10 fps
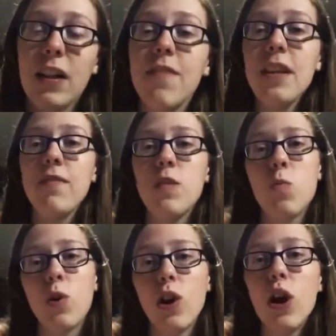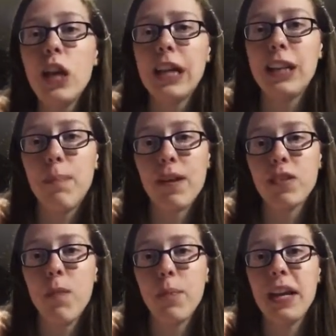Even if you were like the best
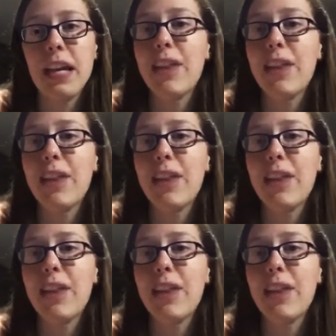company and